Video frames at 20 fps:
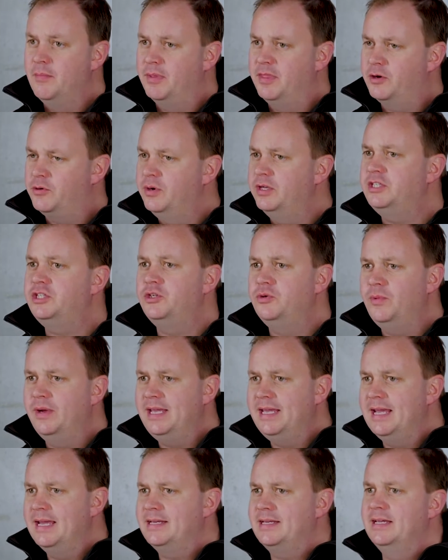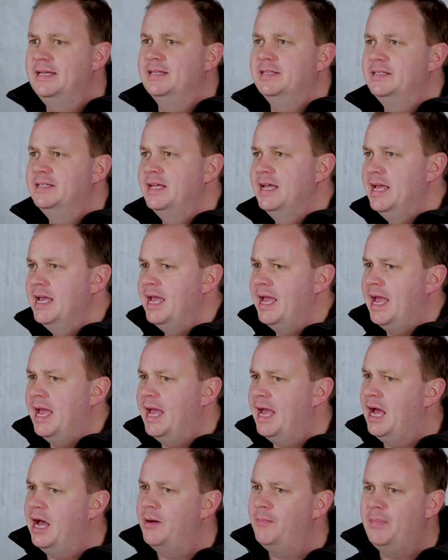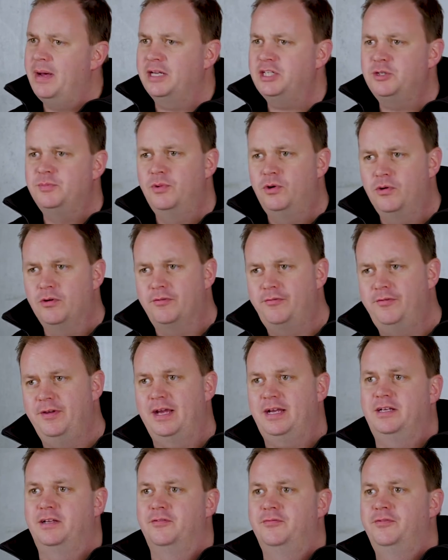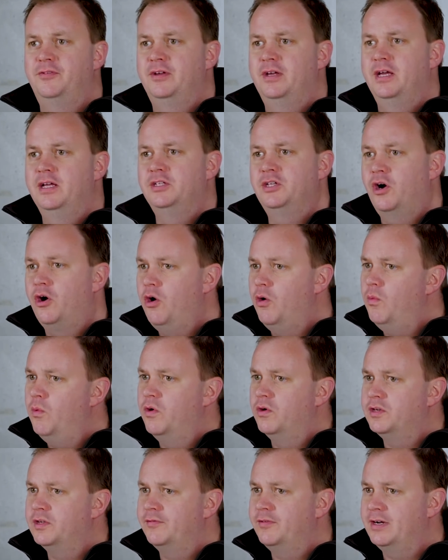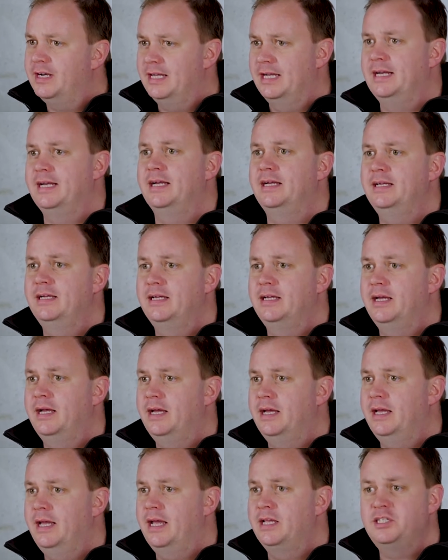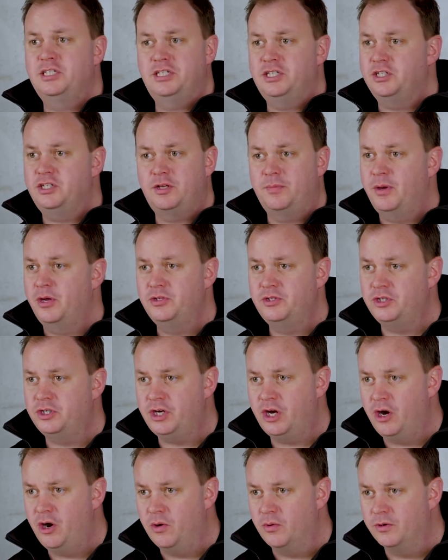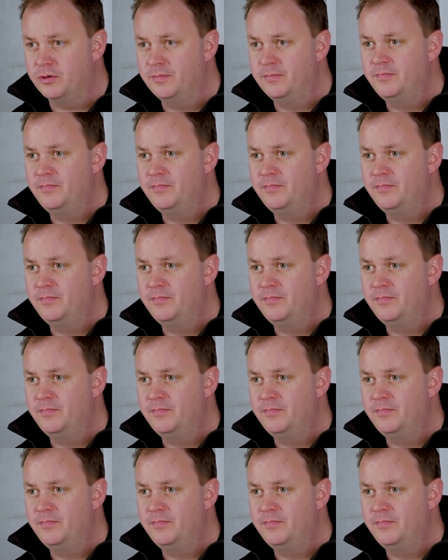The question we get is, how much more effective is hot water for cleaning as just opposed to cold?